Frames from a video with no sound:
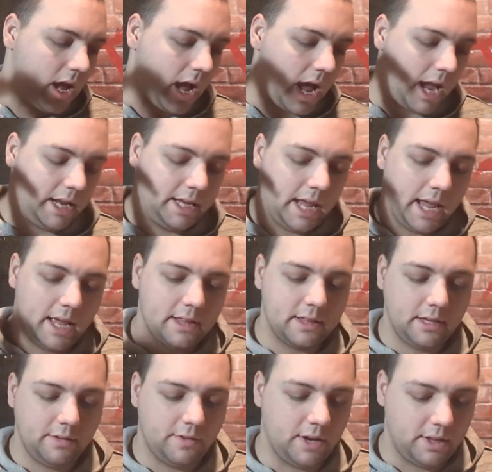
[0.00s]
I can't
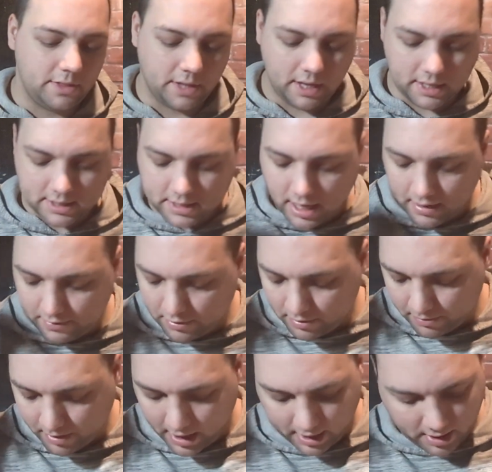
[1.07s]
think of anything aside
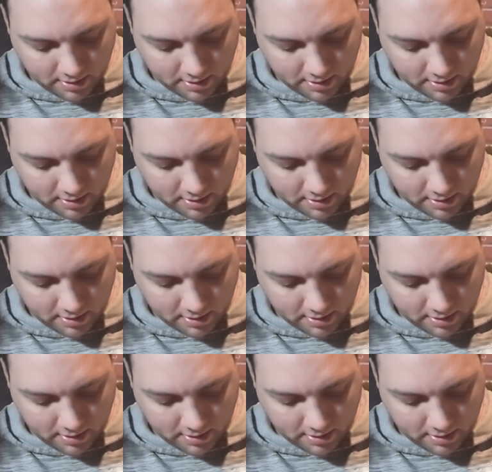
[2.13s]
from